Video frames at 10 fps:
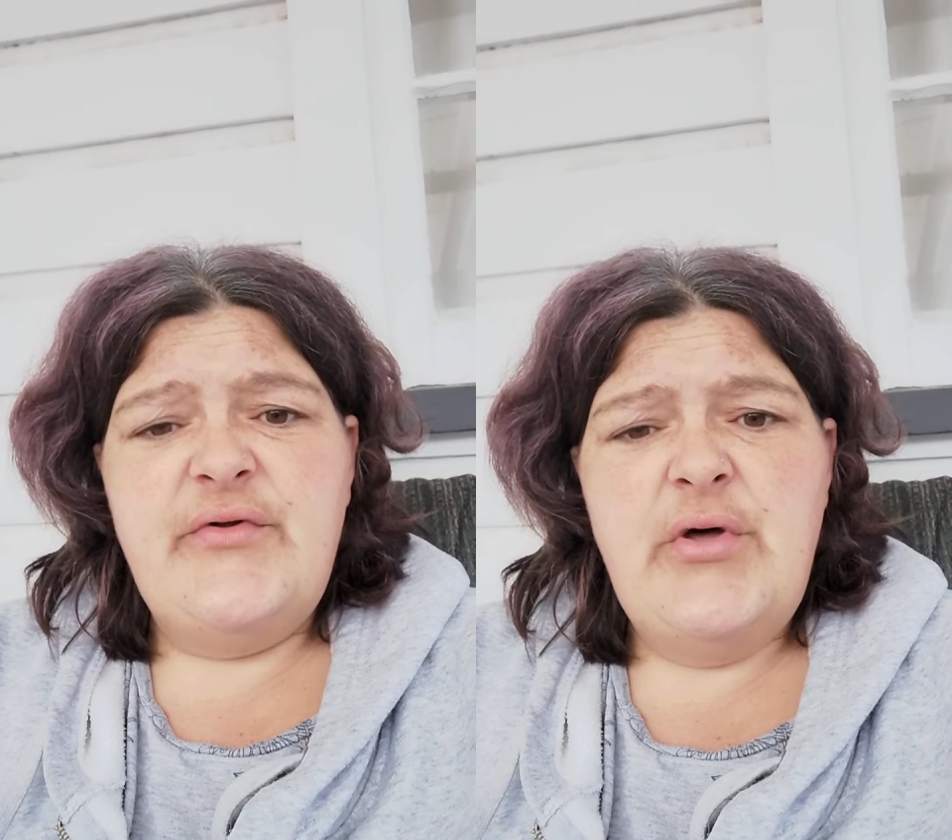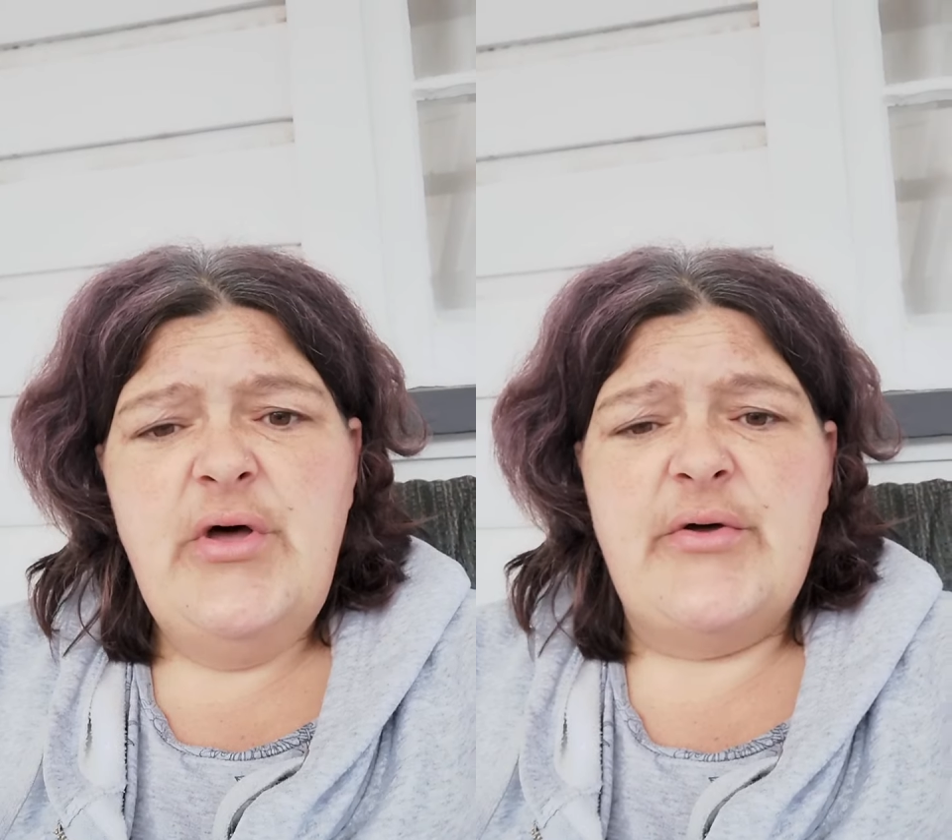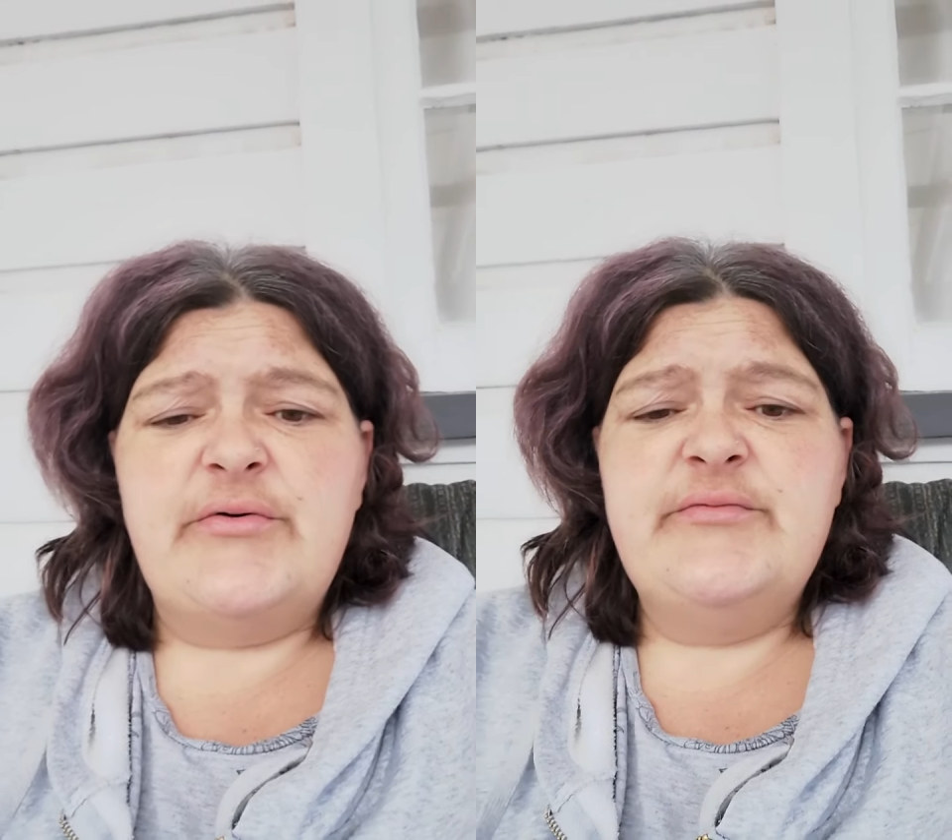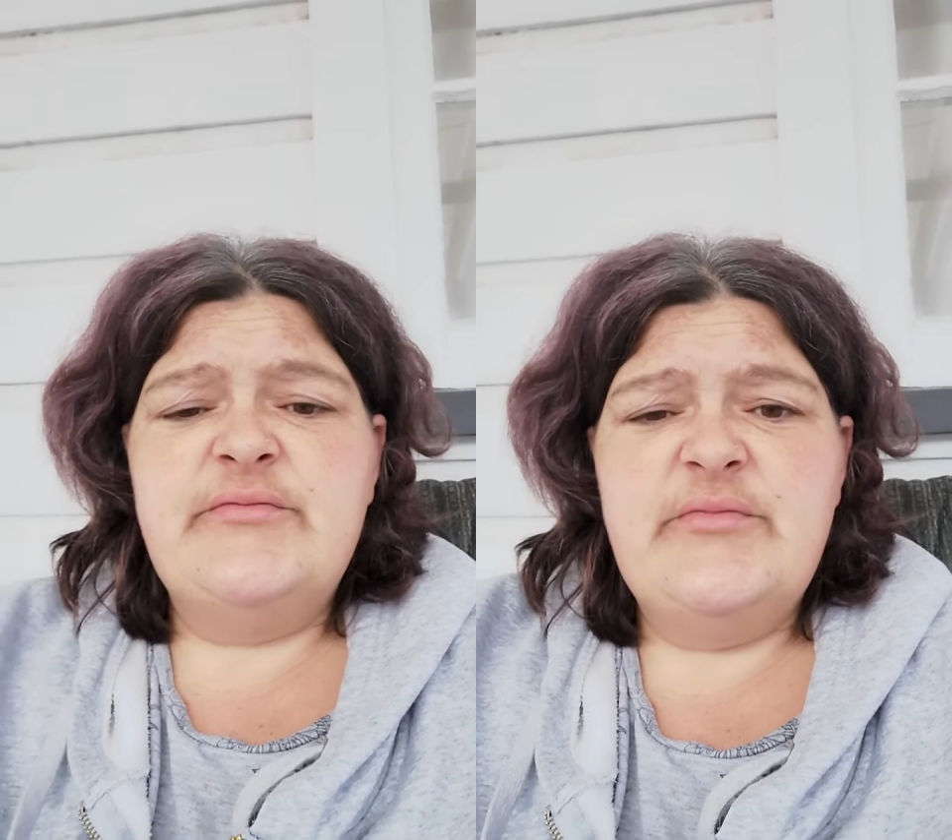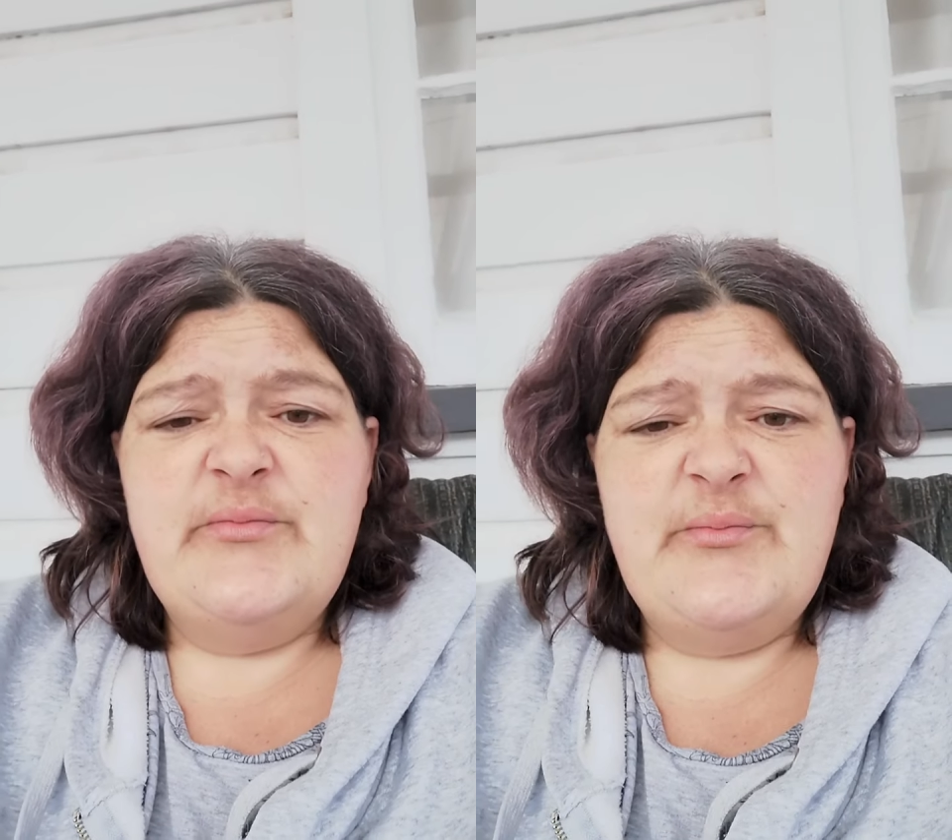to know.
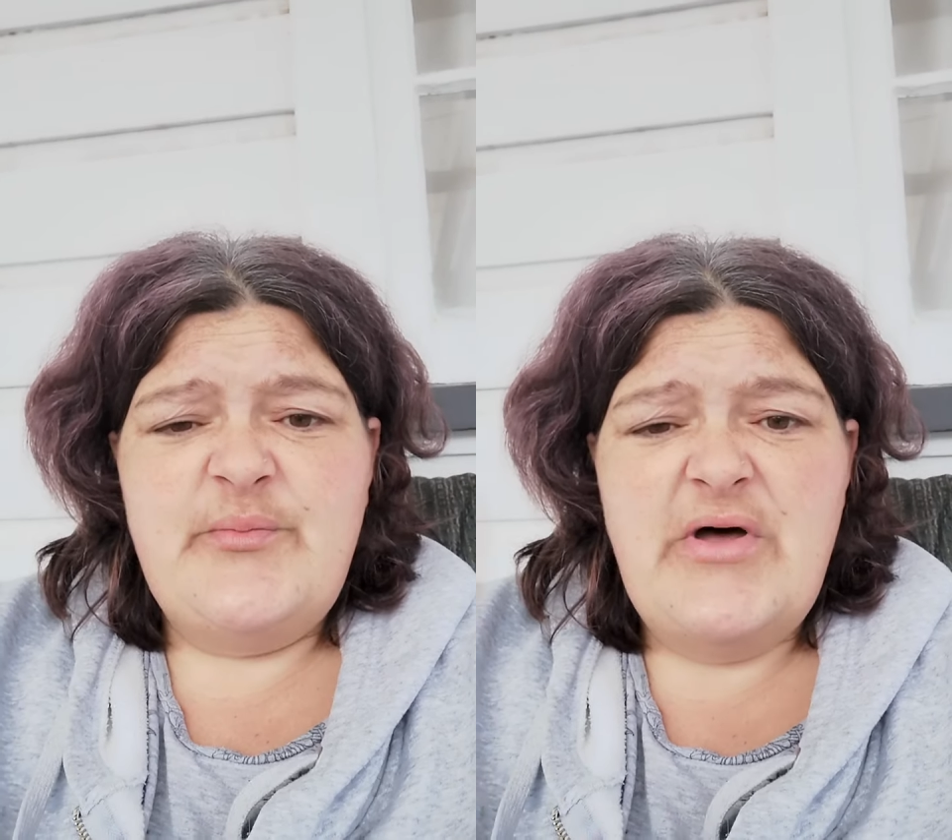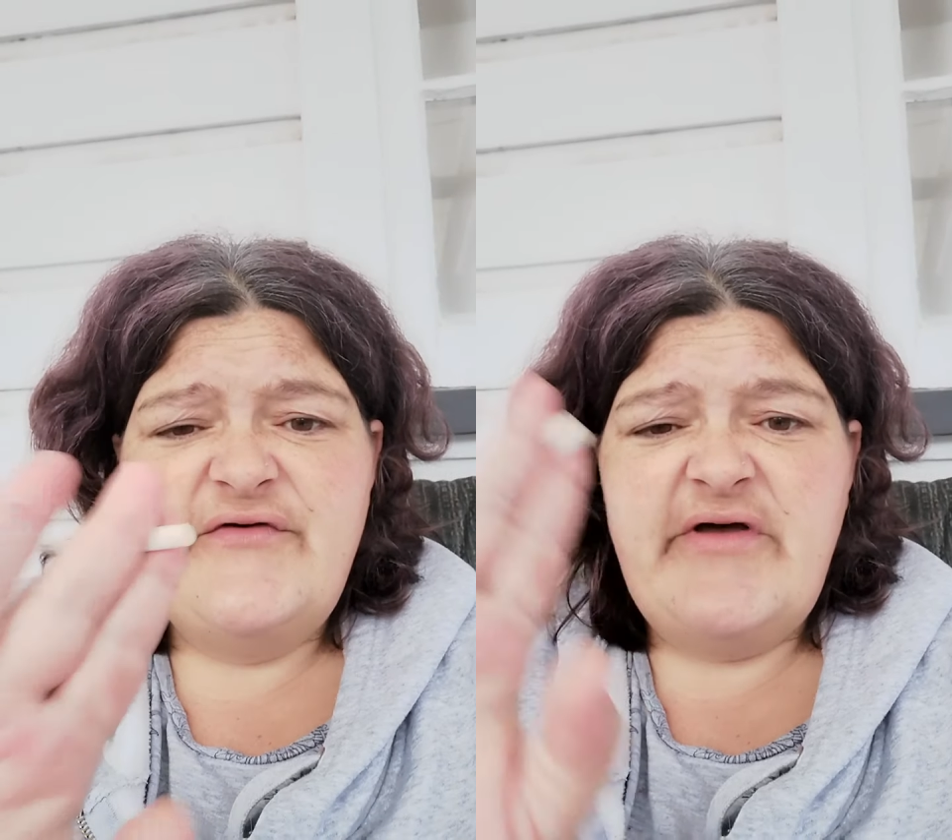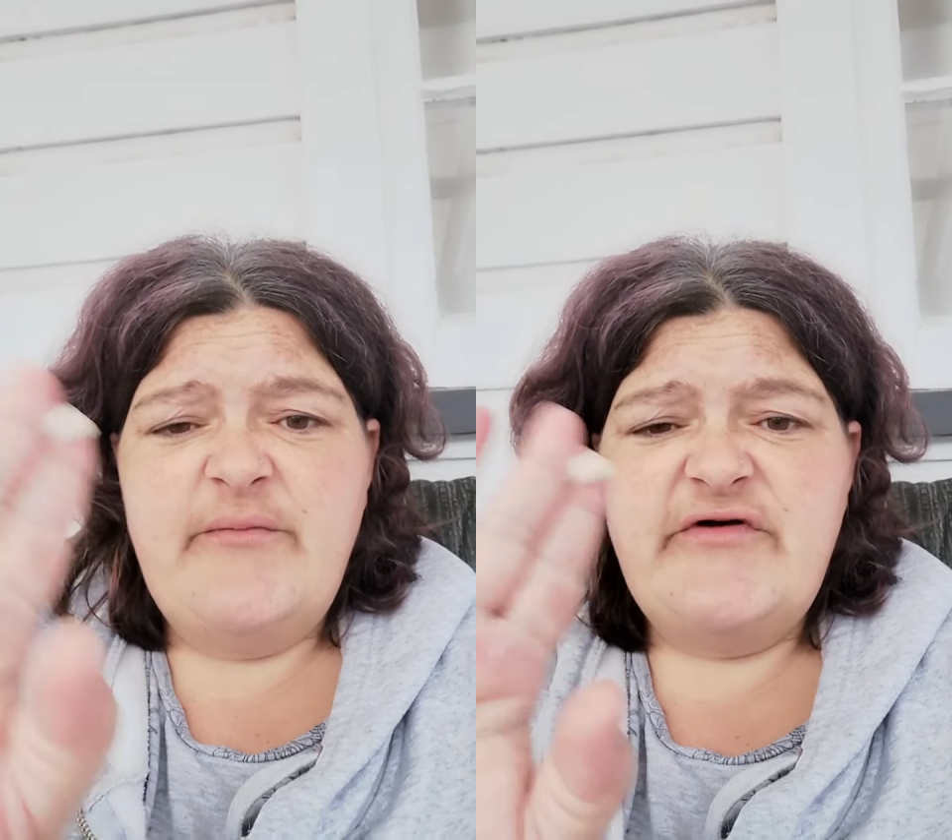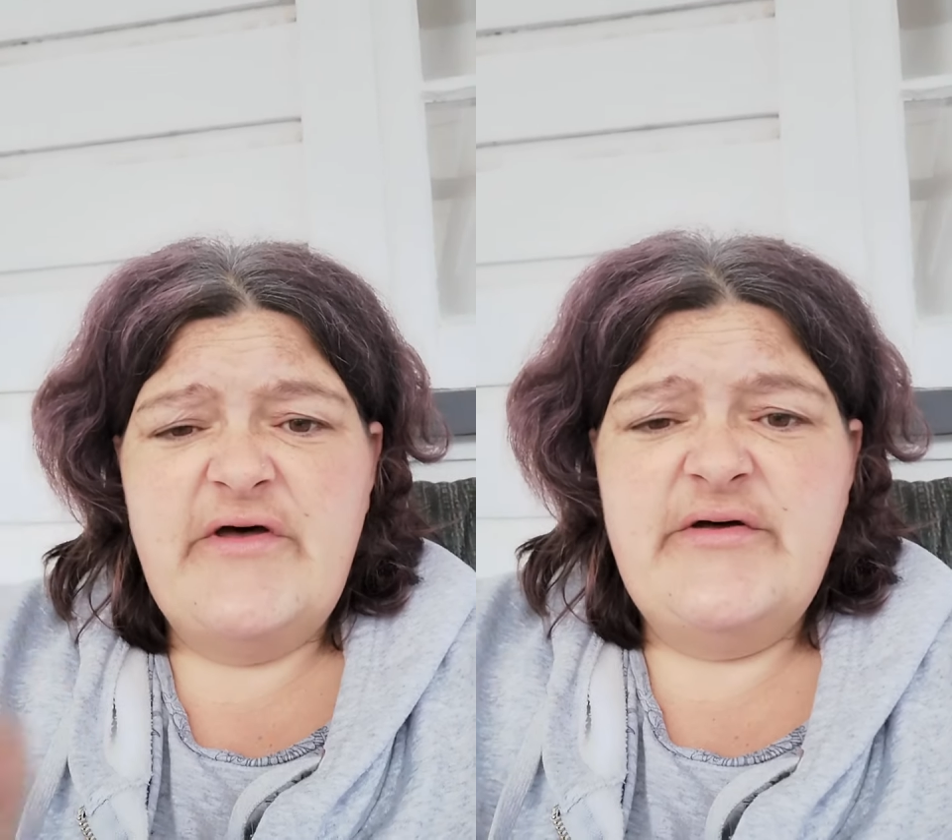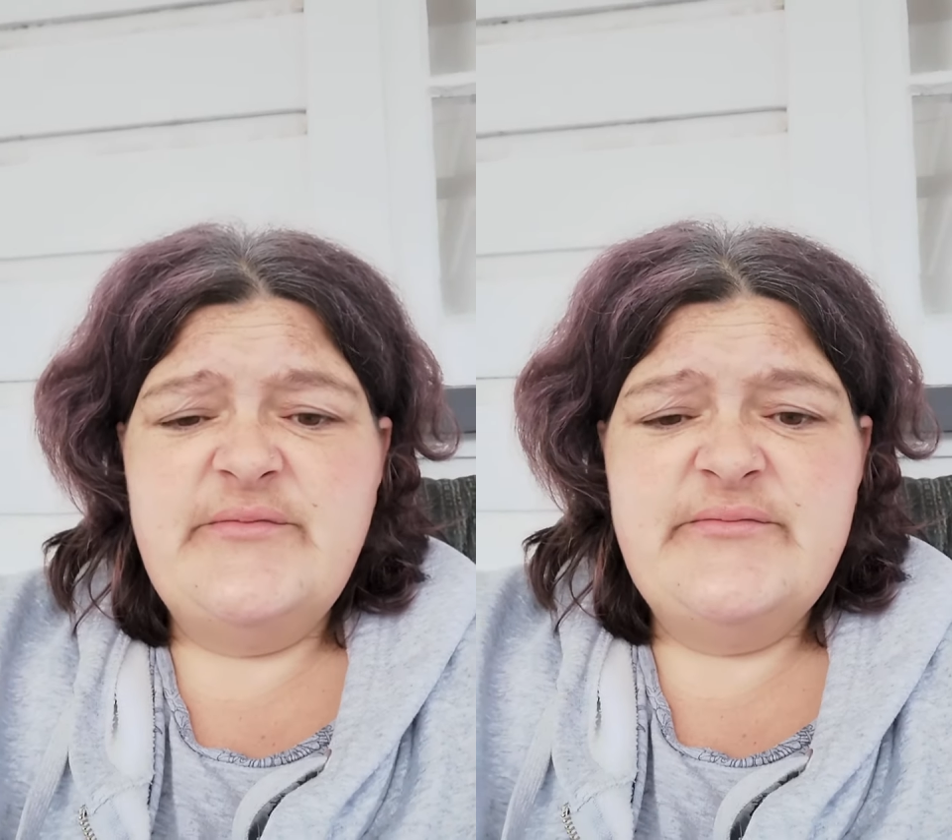Bye, Jam
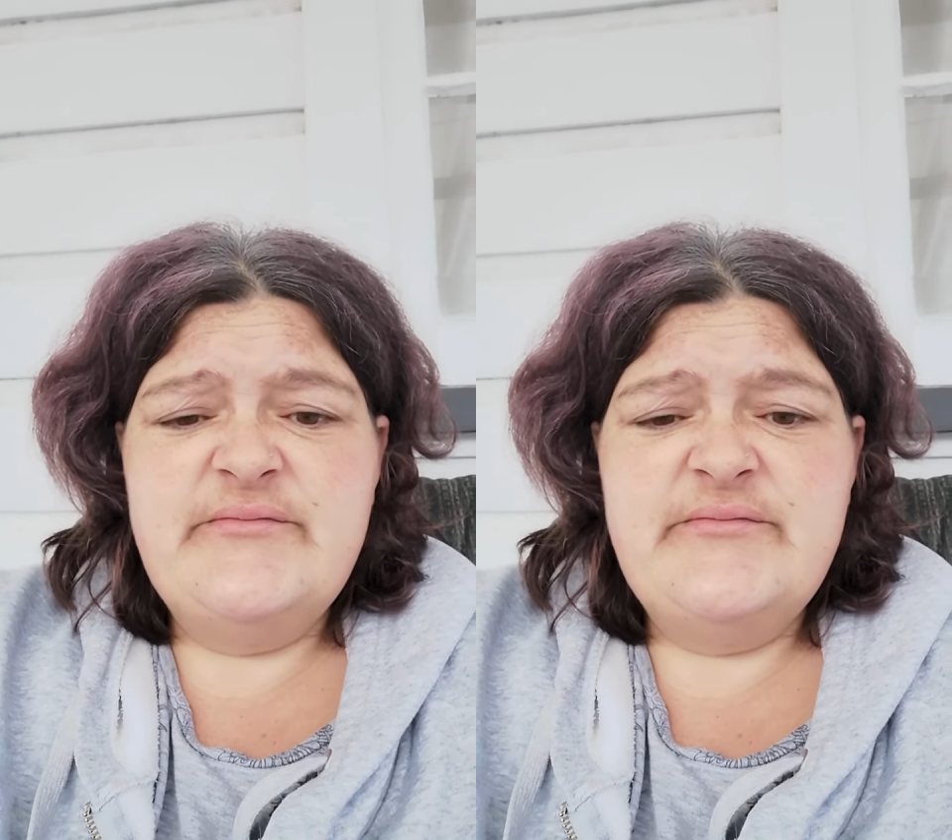Jar.